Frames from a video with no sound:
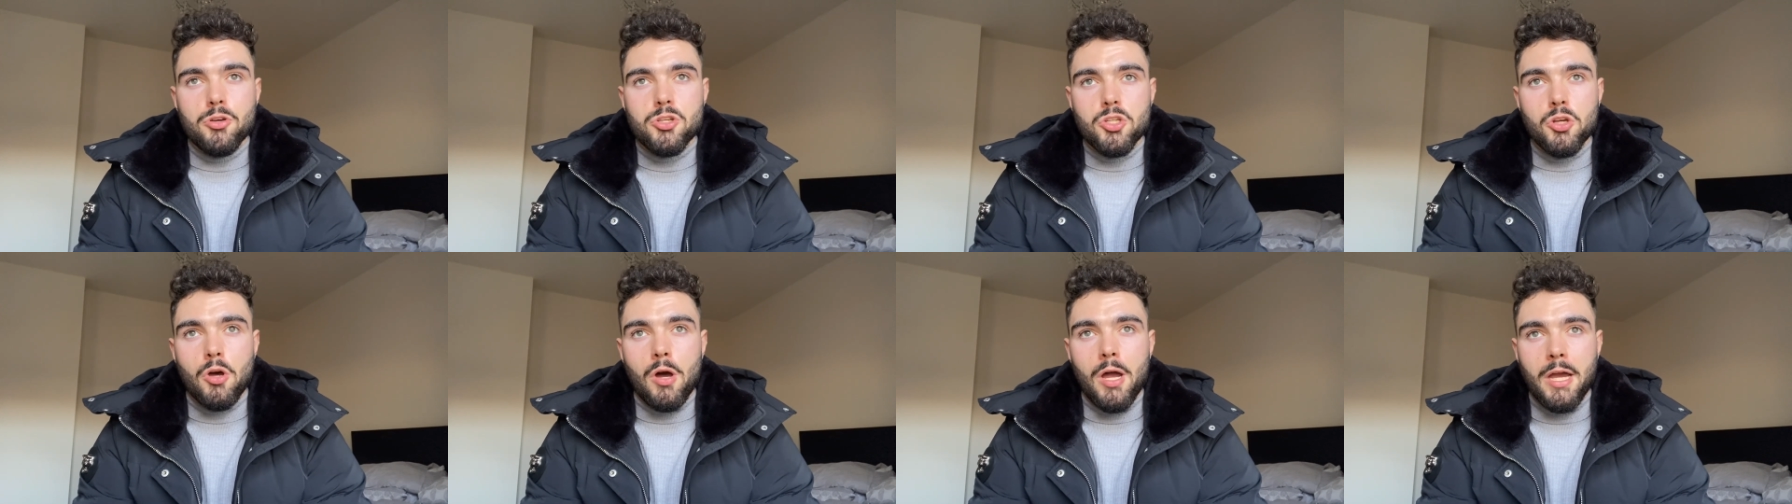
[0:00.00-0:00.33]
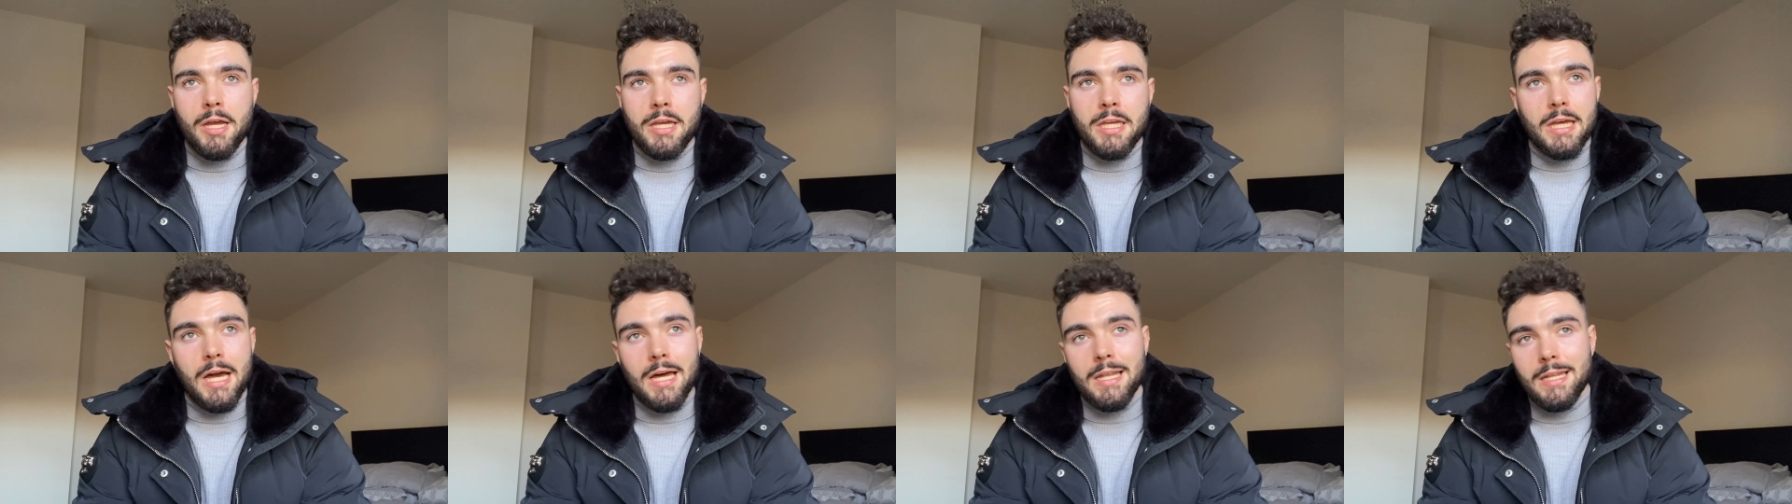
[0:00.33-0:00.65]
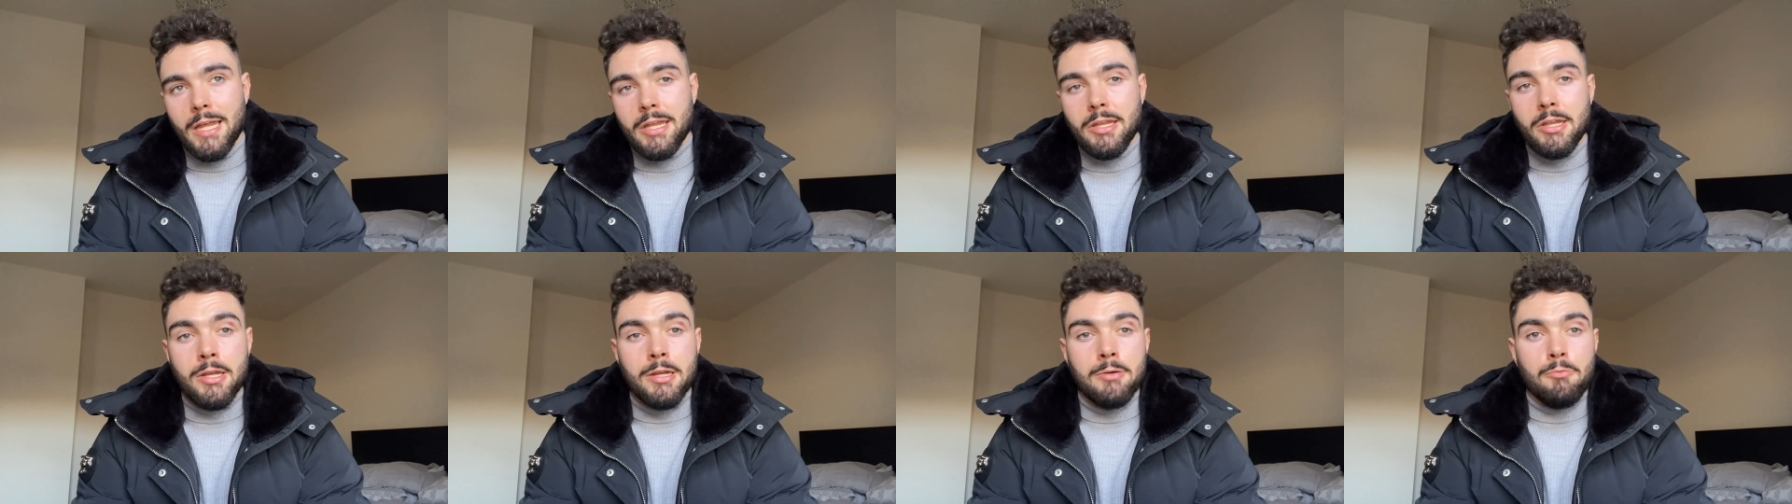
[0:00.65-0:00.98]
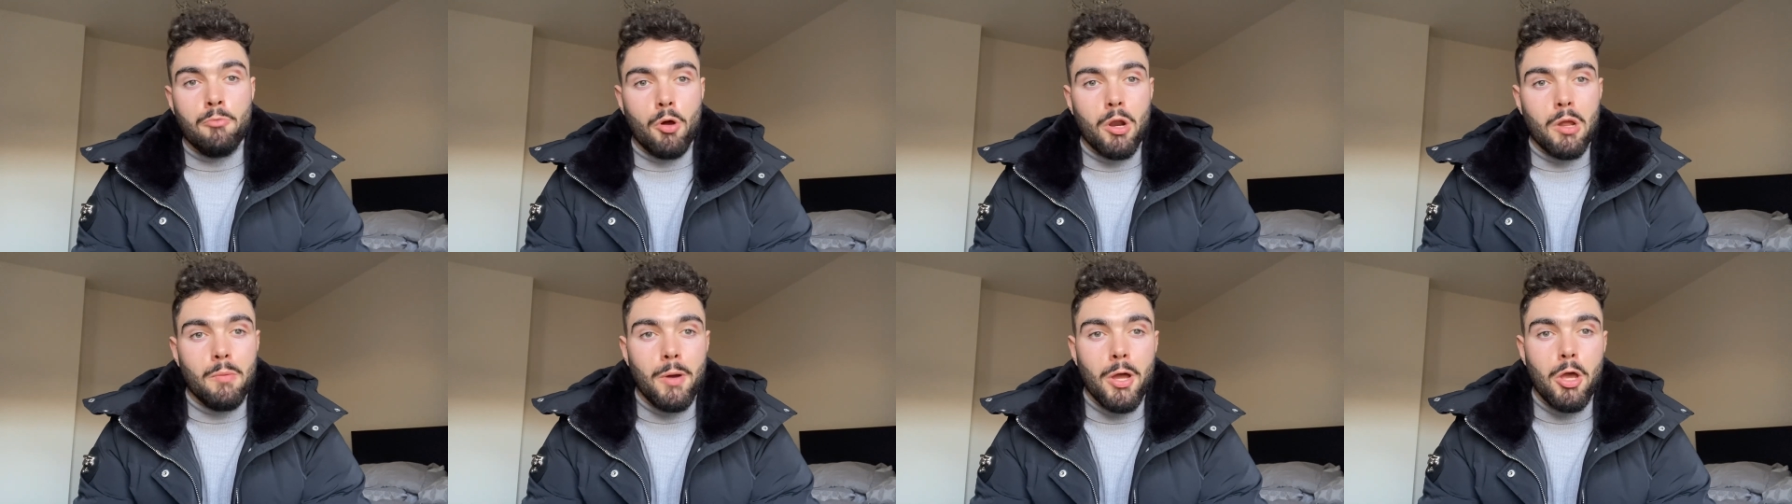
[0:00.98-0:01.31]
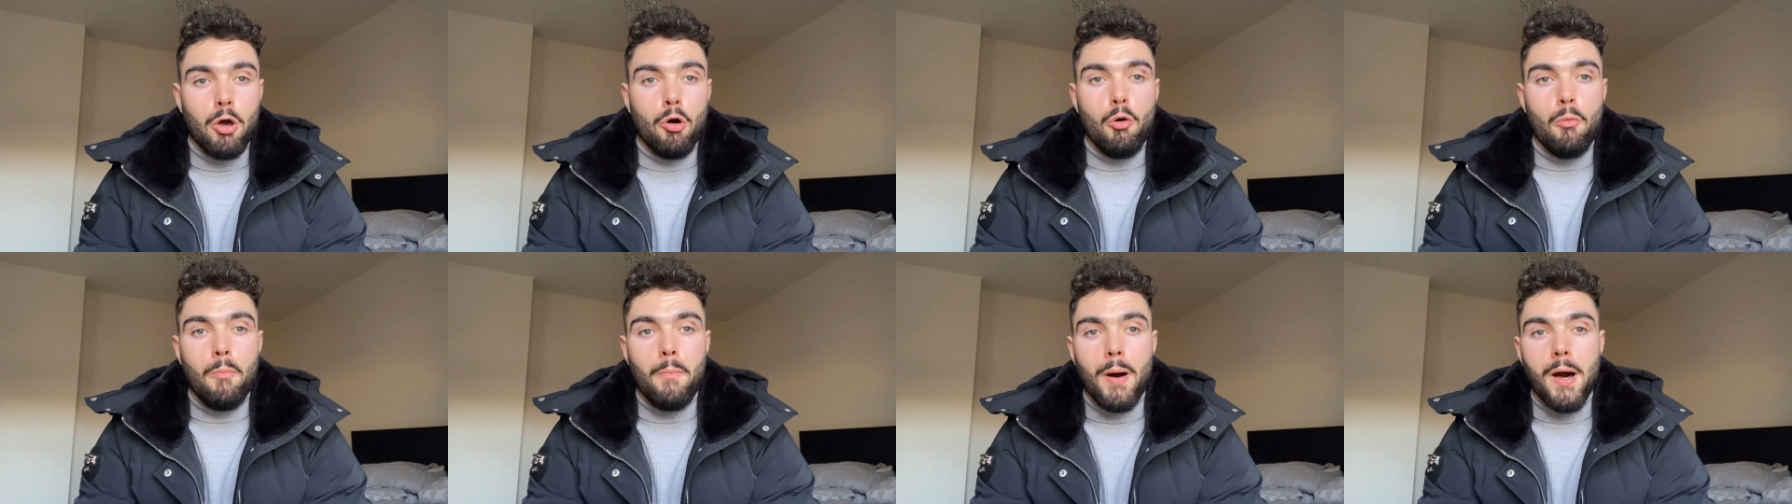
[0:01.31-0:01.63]
So I, I landed him one of my
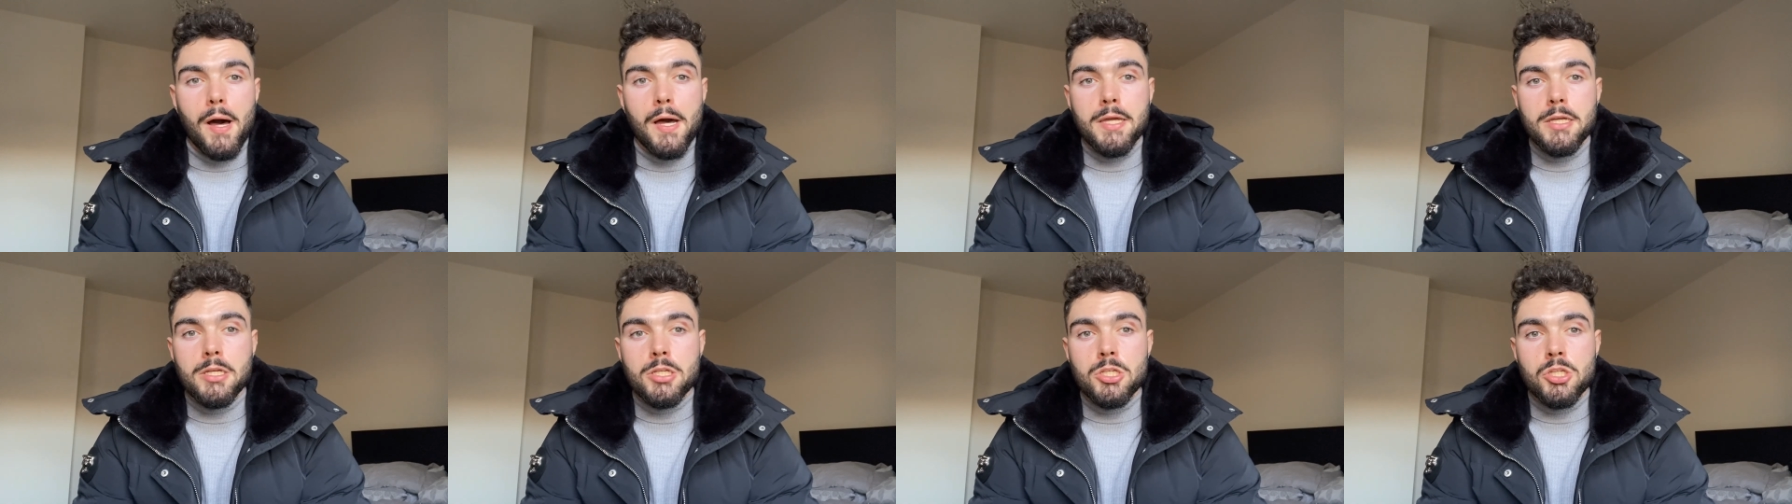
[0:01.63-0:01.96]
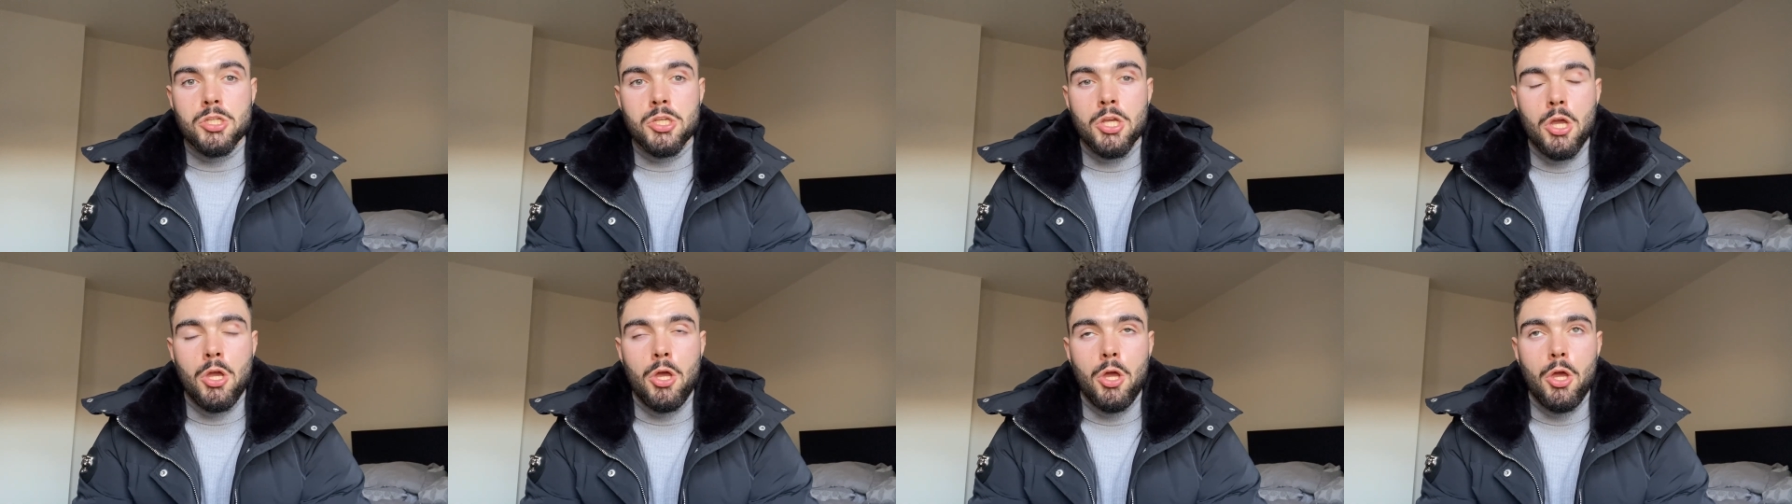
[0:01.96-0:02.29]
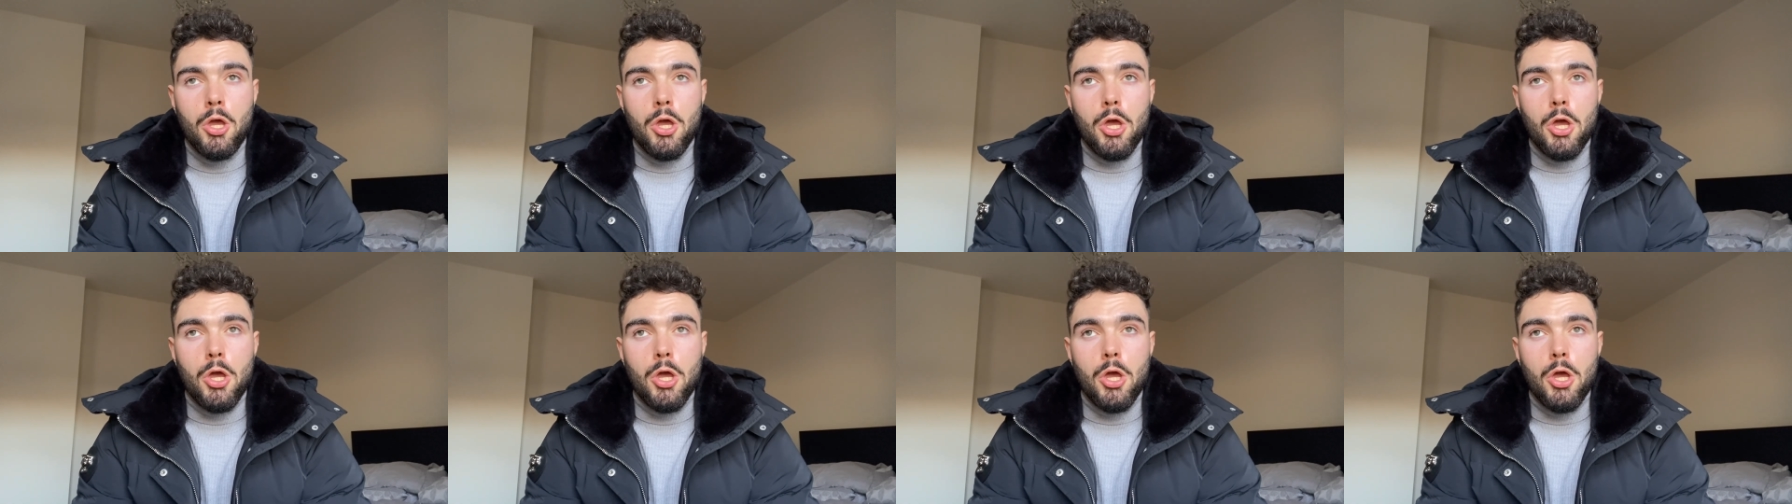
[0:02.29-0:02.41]
old bikes.